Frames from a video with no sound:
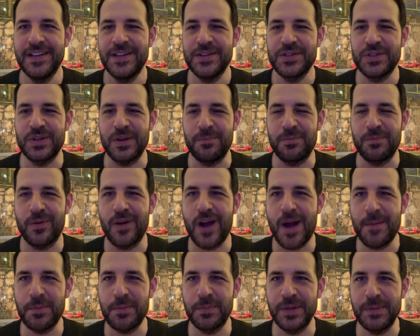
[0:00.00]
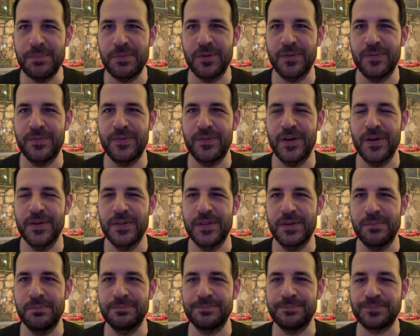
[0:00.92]
So I probably prefer
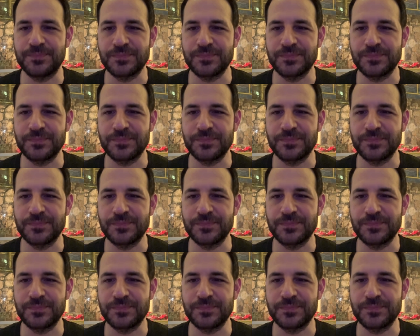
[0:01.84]
them